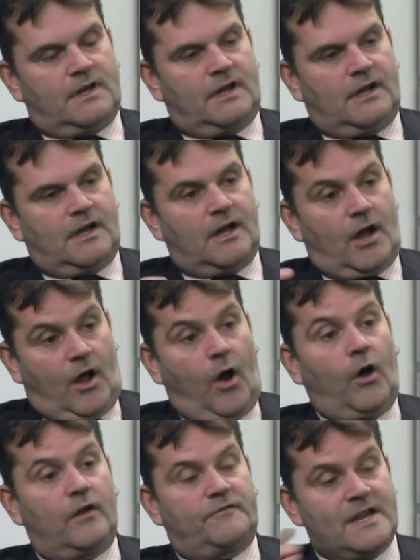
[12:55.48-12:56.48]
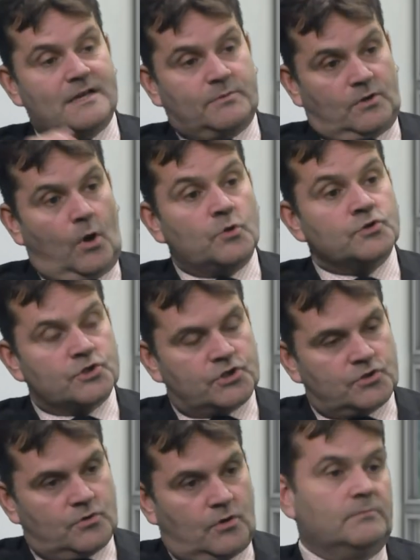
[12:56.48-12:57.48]
uh, available
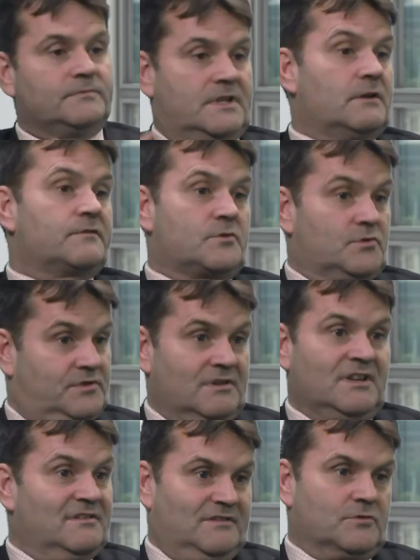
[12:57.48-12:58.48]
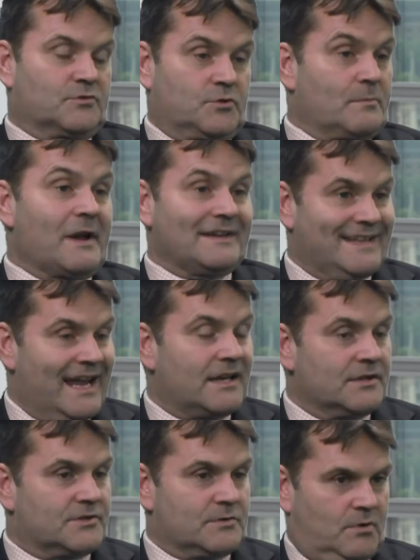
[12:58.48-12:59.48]
onshore, now of course you're talking about
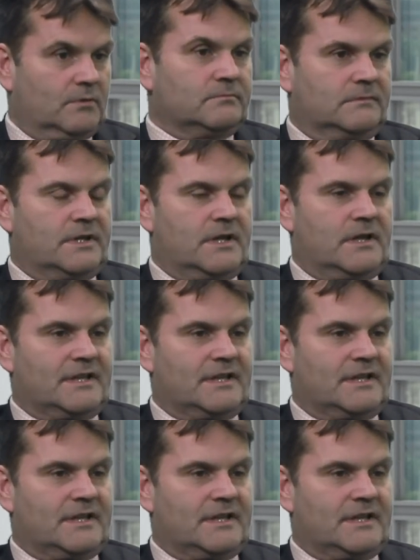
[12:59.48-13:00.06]
negligible, uh, yes.